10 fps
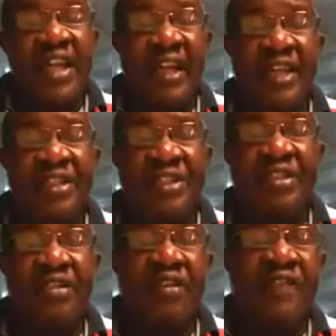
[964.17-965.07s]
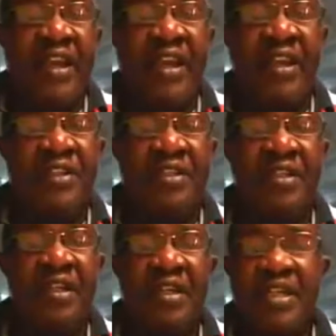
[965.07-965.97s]
The of the Ellis,
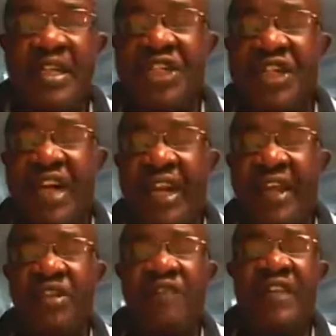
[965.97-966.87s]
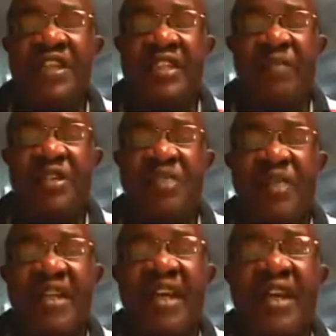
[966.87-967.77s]
the challenge of the establishment
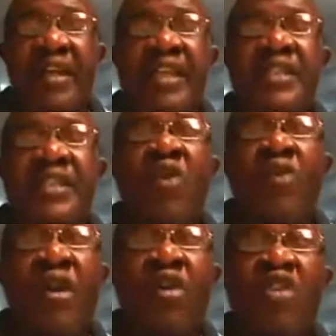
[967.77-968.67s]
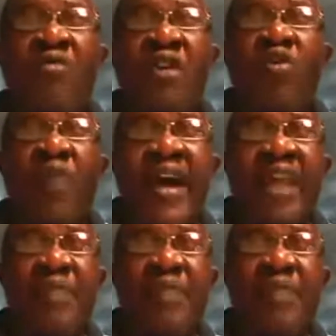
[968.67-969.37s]
is a welcome one.